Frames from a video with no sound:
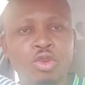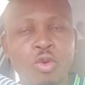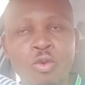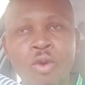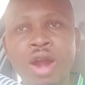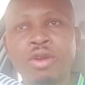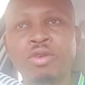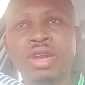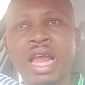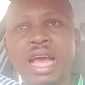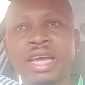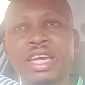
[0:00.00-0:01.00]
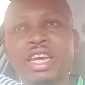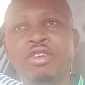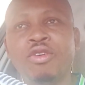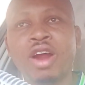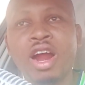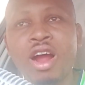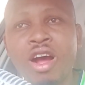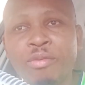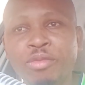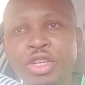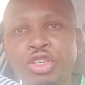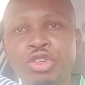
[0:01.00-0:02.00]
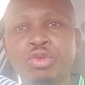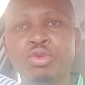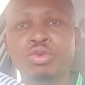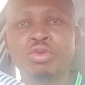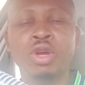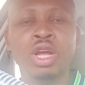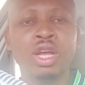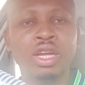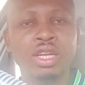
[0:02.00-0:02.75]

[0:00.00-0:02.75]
to want to, like, you know, help me through